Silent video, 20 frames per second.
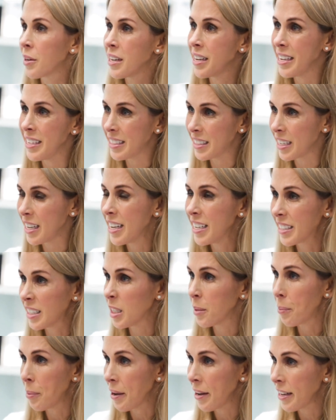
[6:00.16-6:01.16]
when it hits
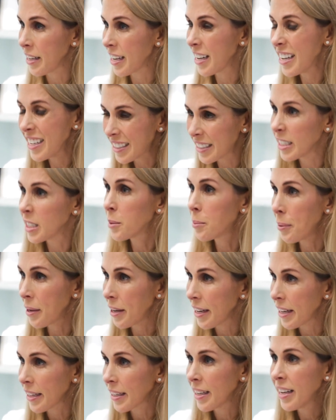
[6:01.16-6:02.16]
its
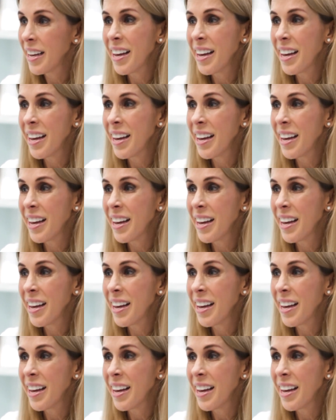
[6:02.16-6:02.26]
peak.